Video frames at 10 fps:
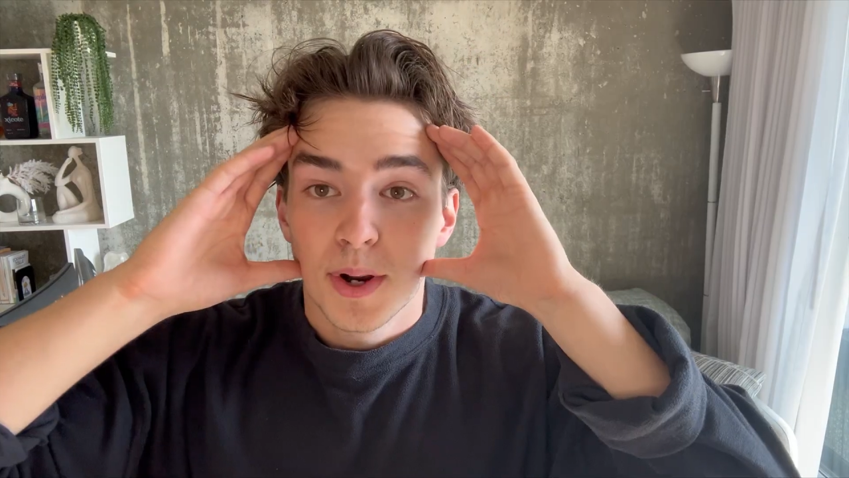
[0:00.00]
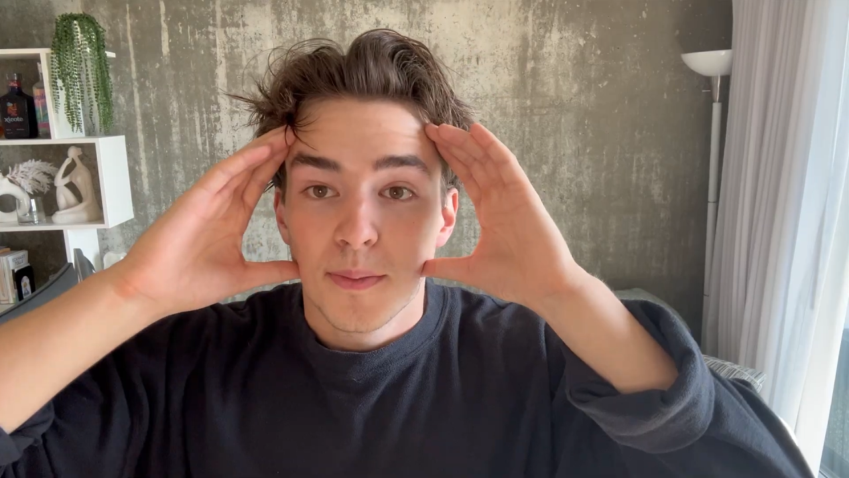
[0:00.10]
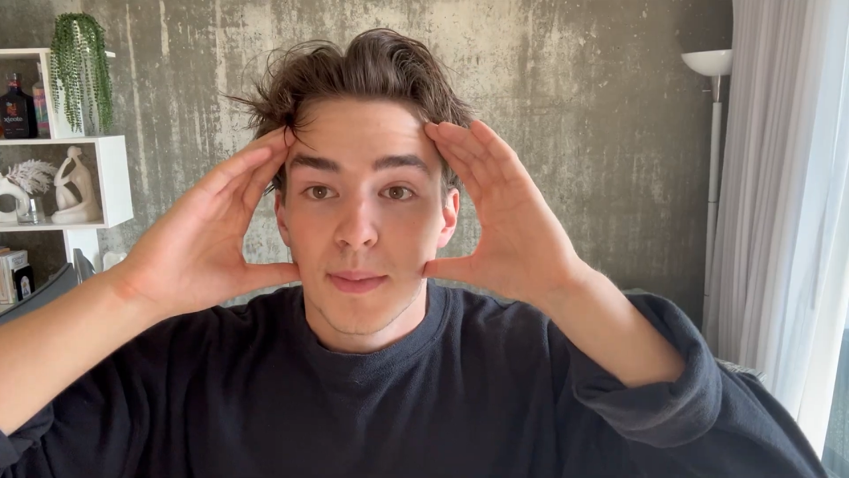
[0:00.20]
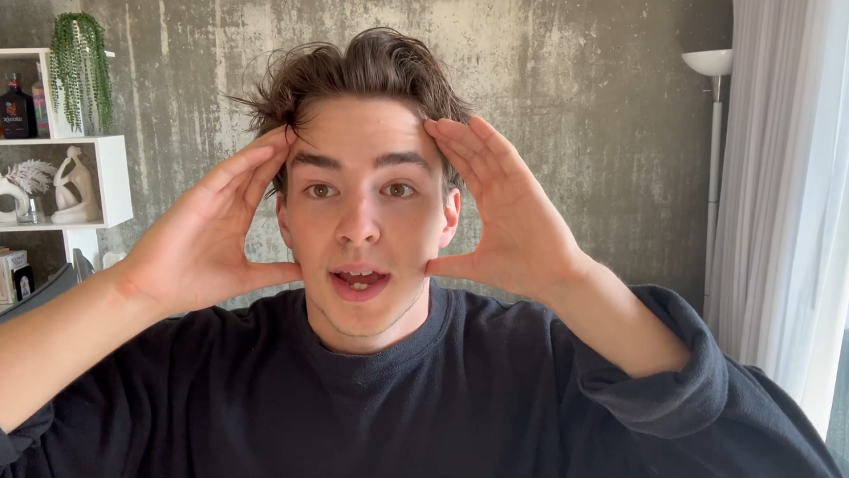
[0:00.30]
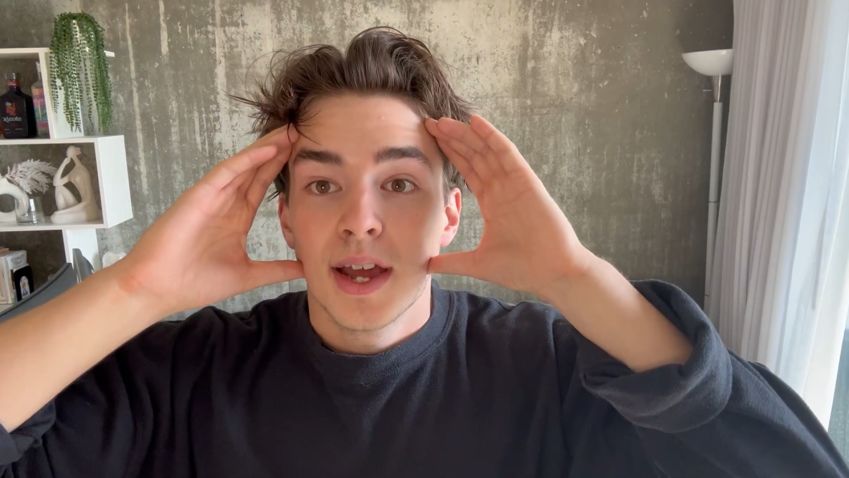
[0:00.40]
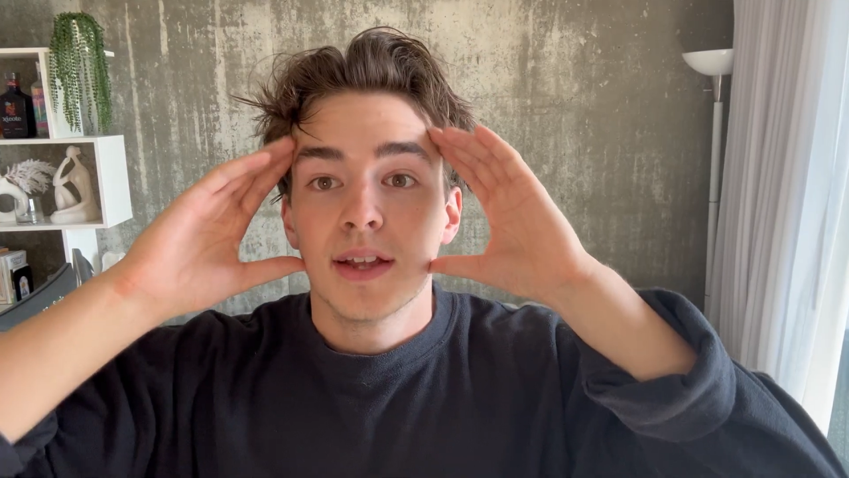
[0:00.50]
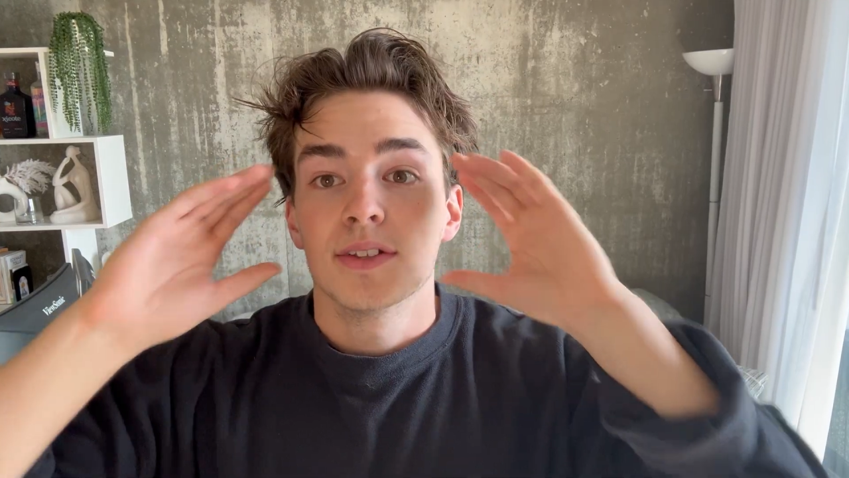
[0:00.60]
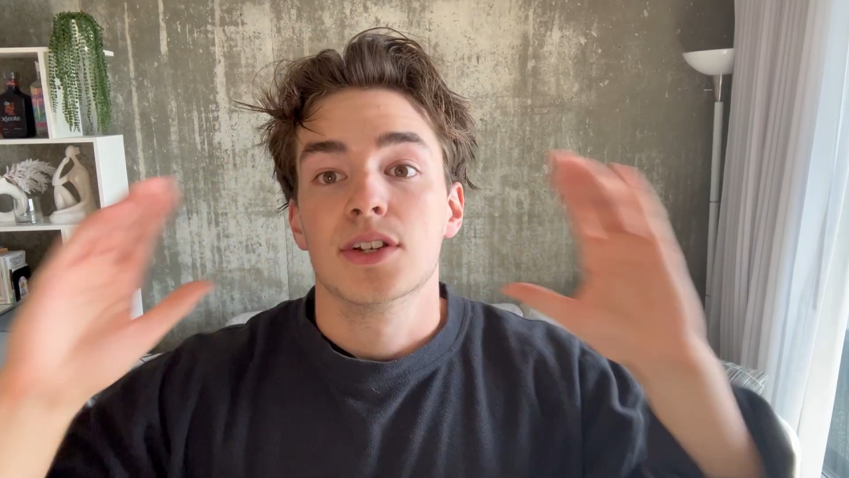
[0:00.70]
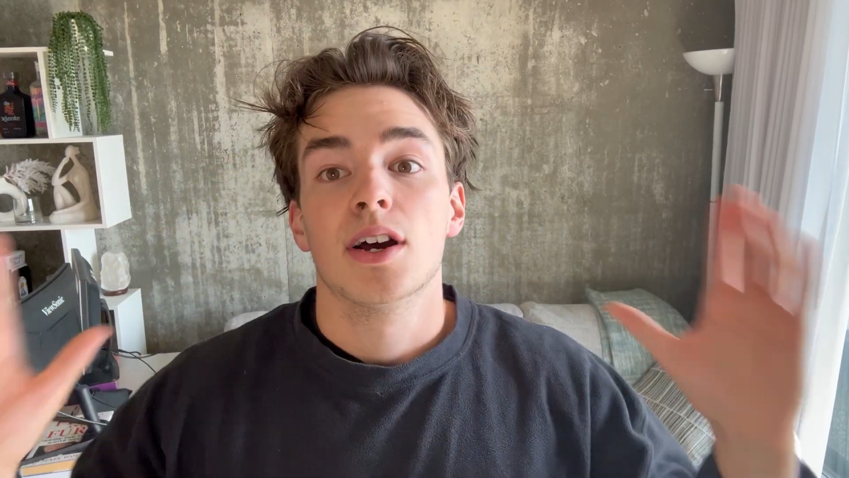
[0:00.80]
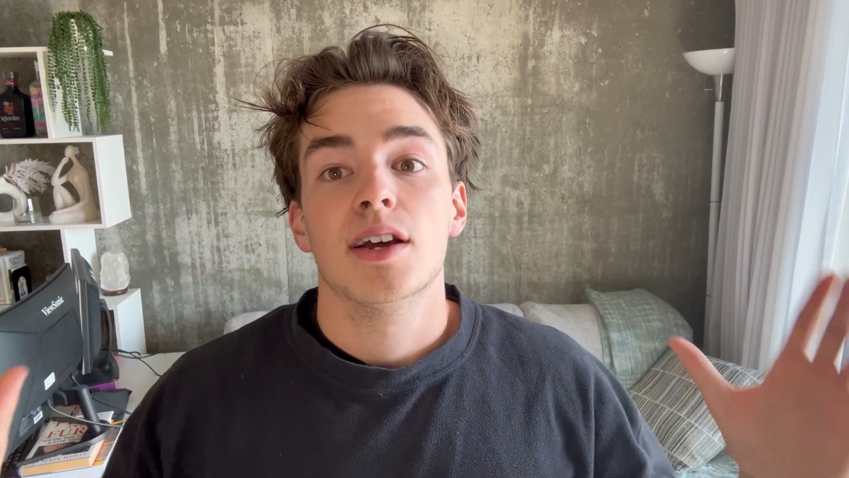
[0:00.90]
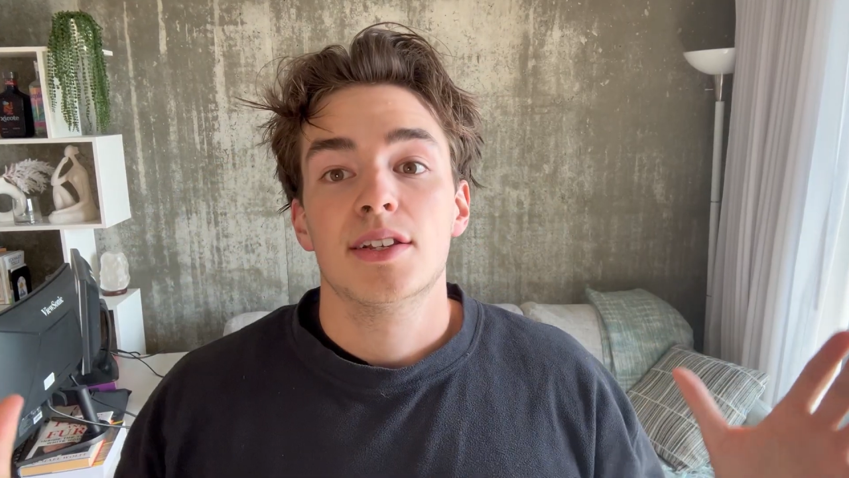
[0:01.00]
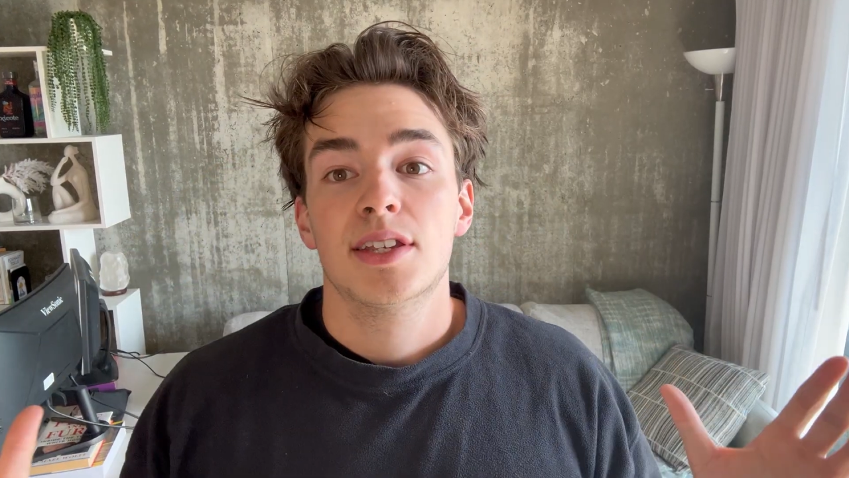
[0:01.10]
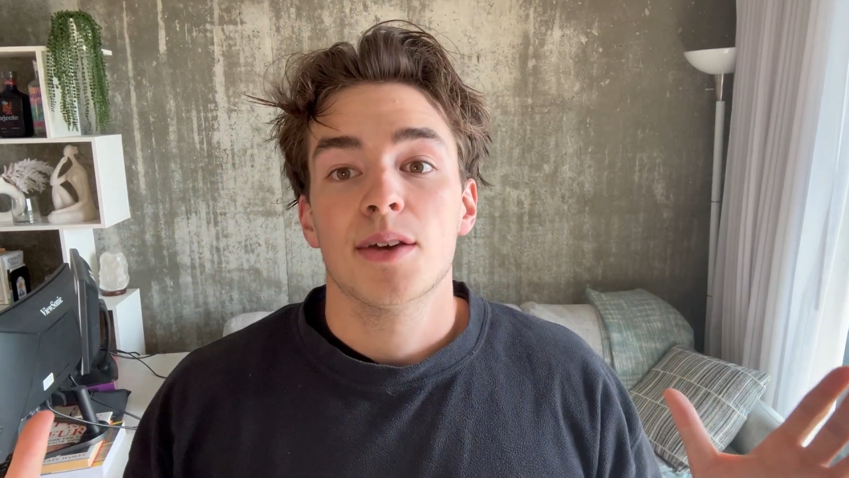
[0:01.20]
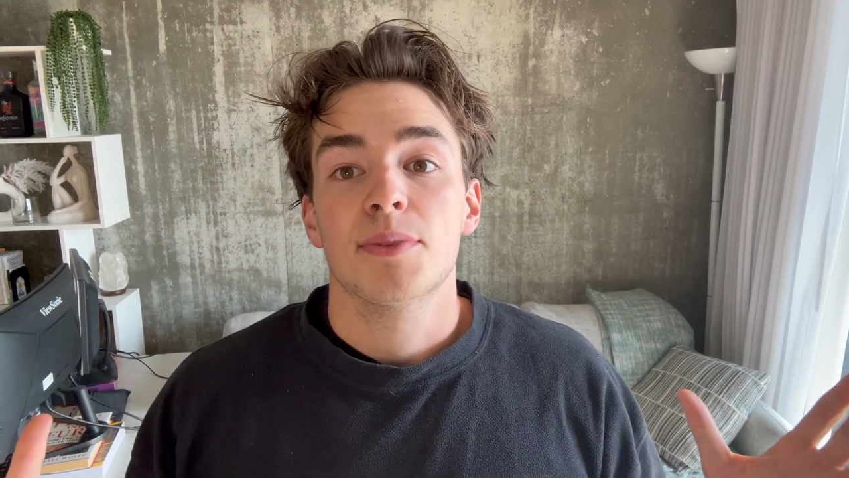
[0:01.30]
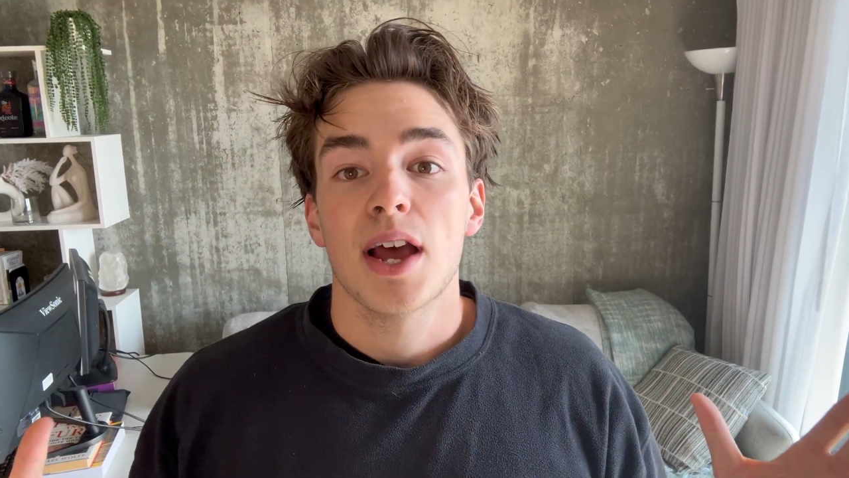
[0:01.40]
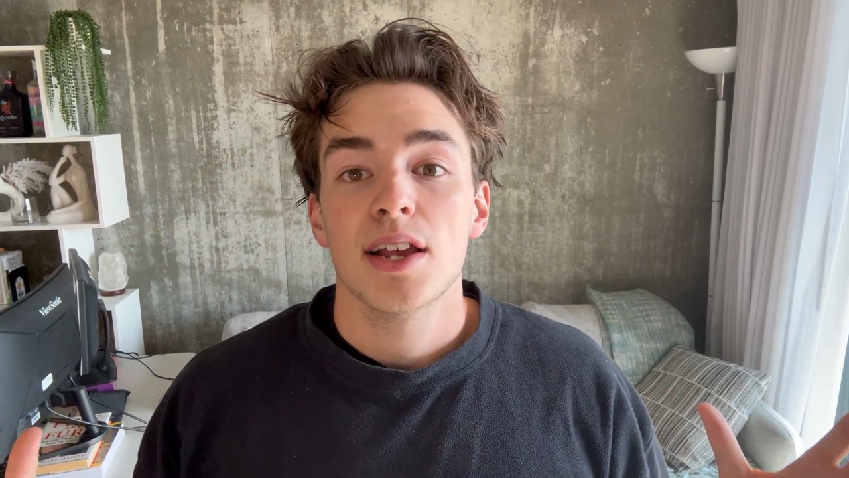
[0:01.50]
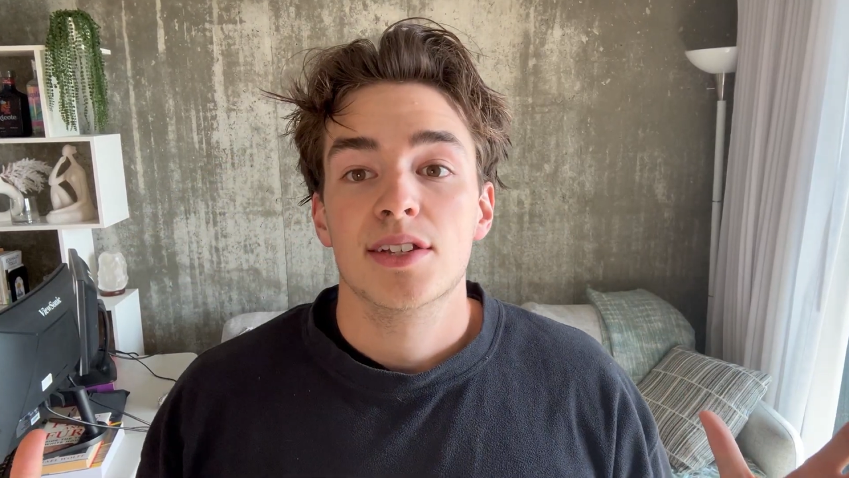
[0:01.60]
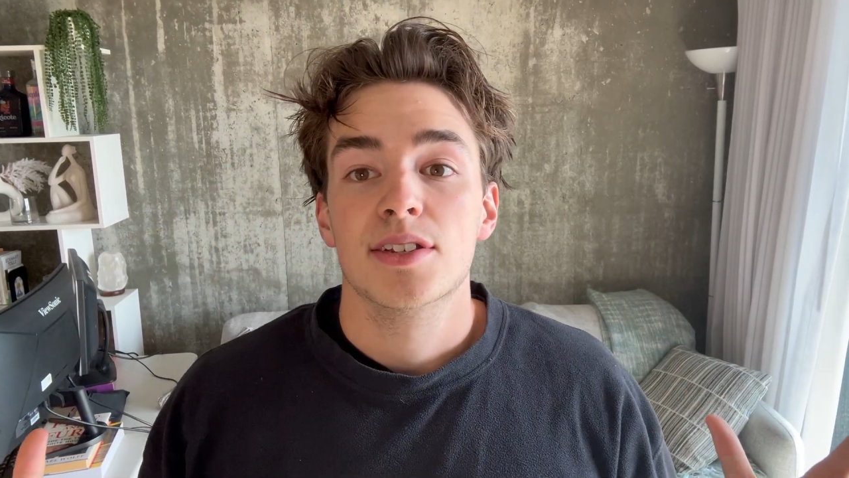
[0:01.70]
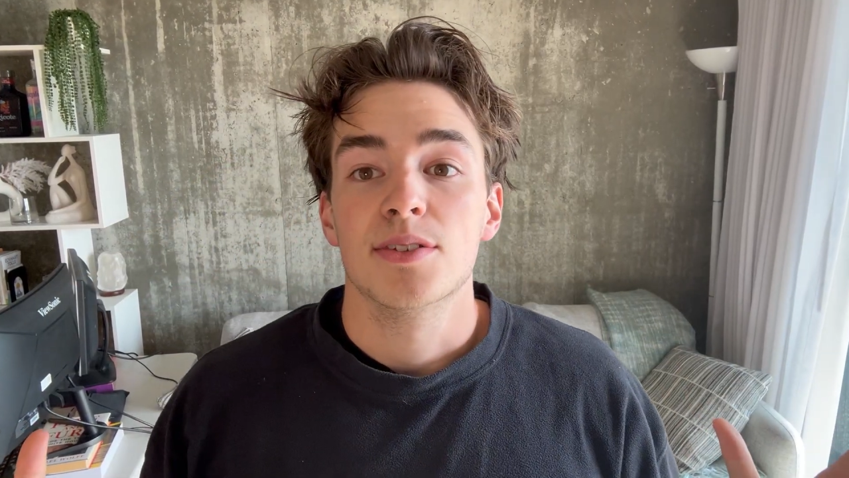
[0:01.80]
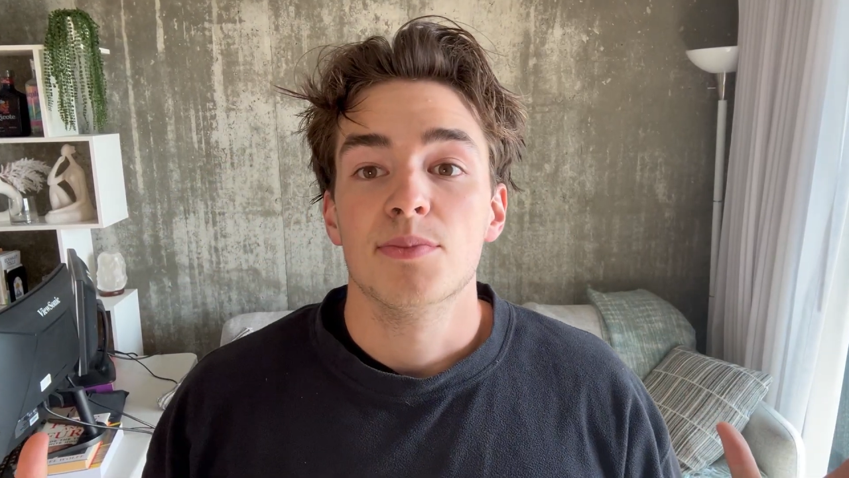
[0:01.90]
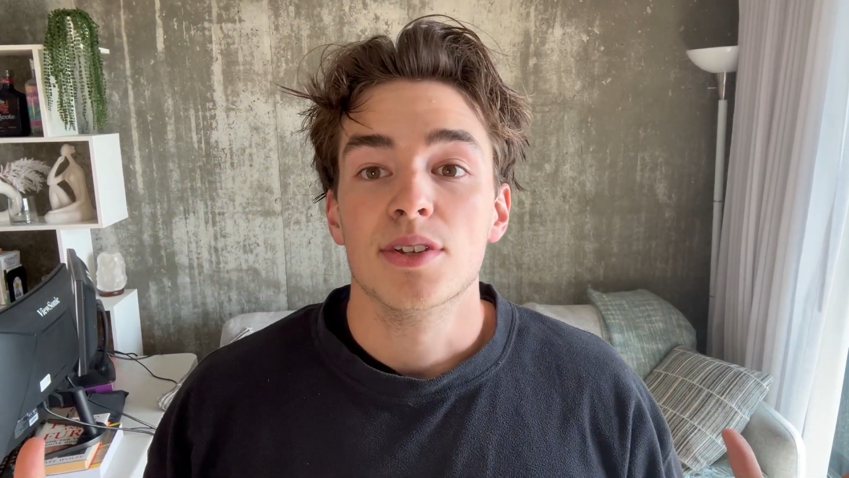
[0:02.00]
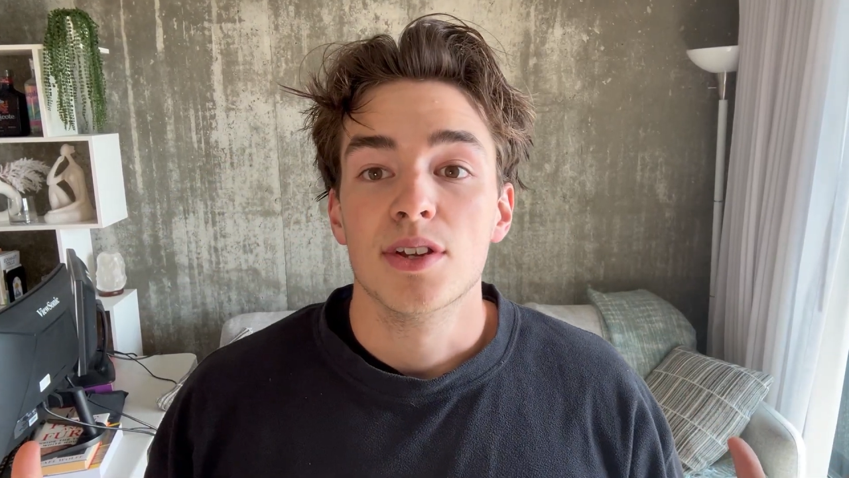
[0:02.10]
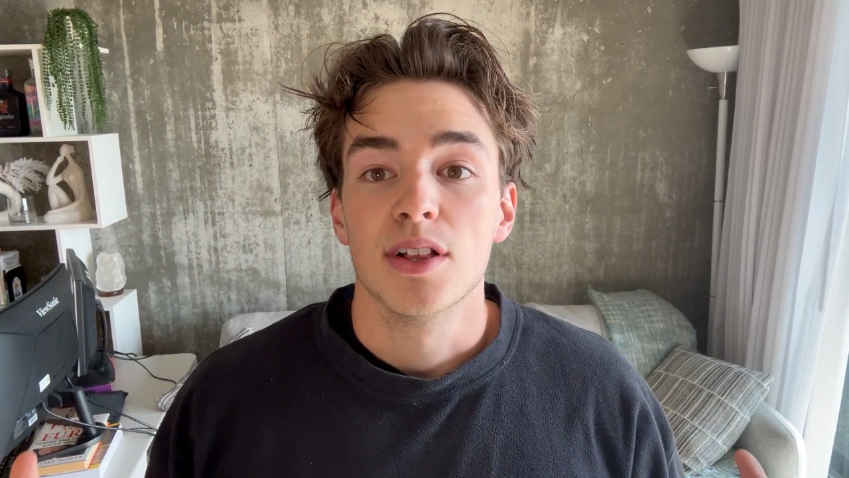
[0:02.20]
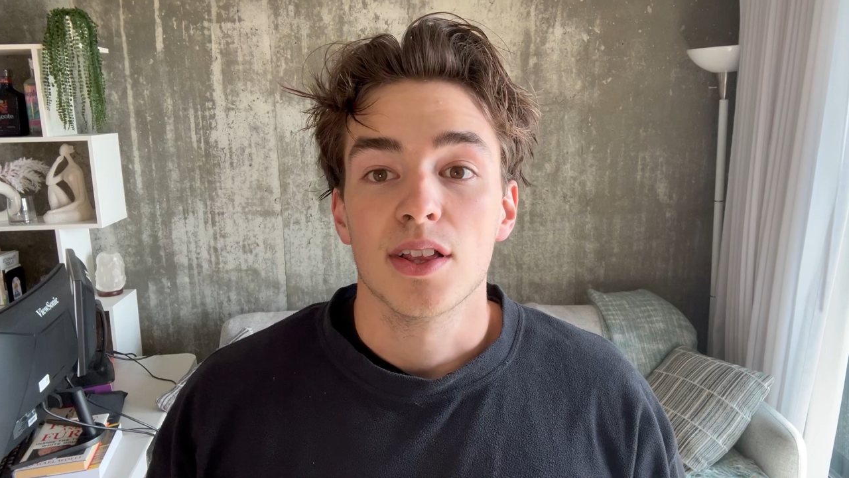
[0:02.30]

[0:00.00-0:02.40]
But man, the guy kept asking me